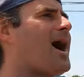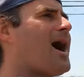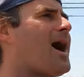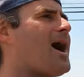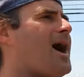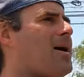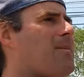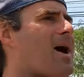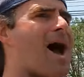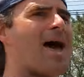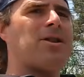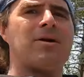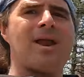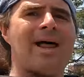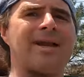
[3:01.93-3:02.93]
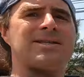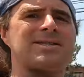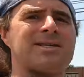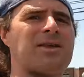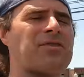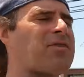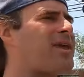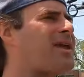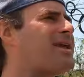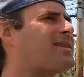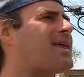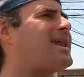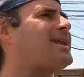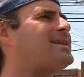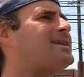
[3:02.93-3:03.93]
I don't honestly think
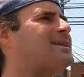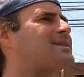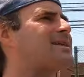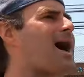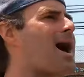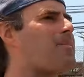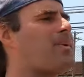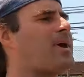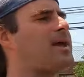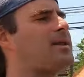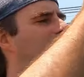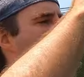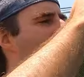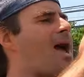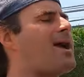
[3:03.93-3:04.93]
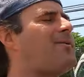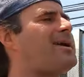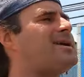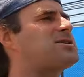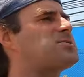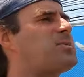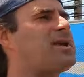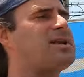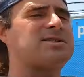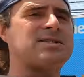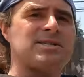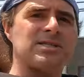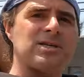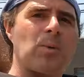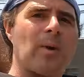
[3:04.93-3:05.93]
that in the top end, the highway speeds,
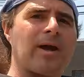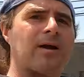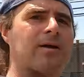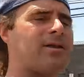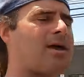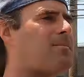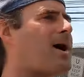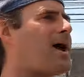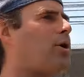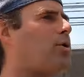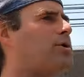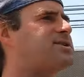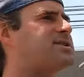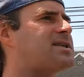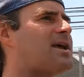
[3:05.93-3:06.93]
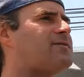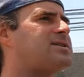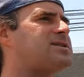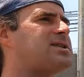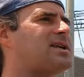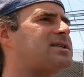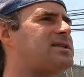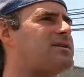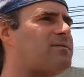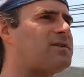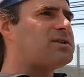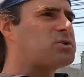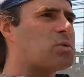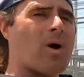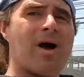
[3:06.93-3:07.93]
this is quicker than my old 760
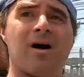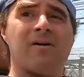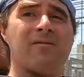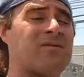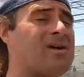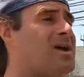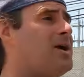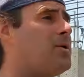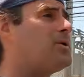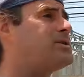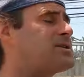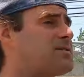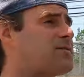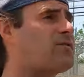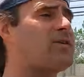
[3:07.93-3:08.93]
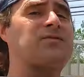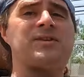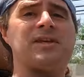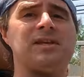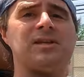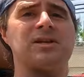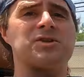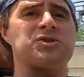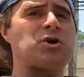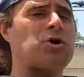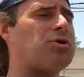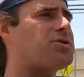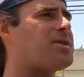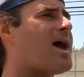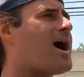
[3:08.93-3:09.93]
V12, which is 15 years
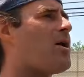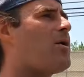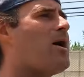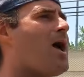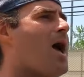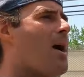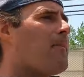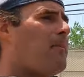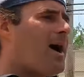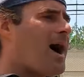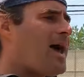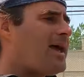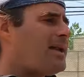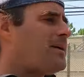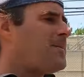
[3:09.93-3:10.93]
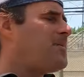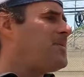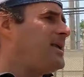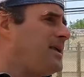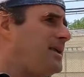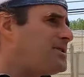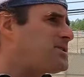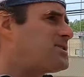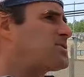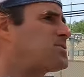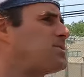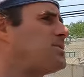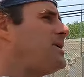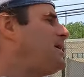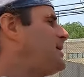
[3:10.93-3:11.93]
old now. But this is
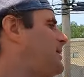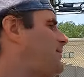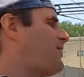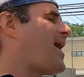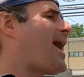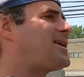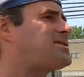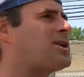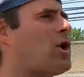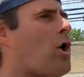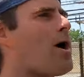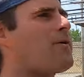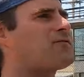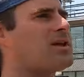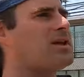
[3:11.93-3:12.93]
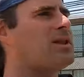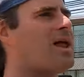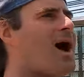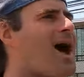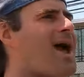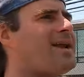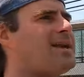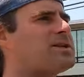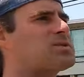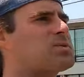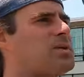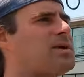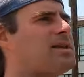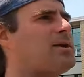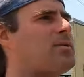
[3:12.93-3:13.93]
really fast, and off the line is
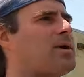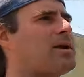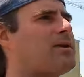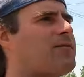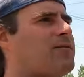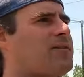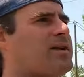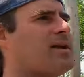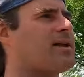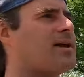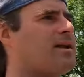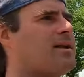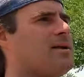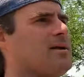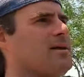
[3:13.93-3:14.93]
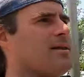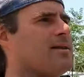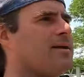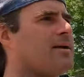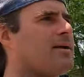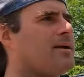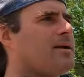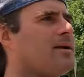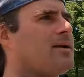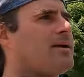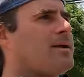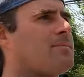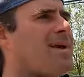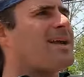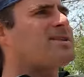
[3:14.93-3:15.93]
really where you feel it.
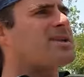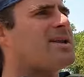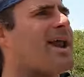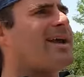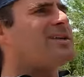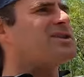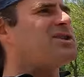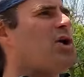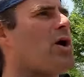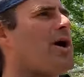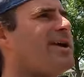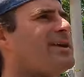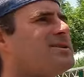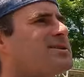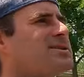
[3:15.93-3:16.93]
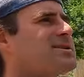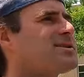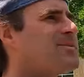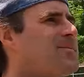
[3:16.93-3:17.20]
Makes a nice noise.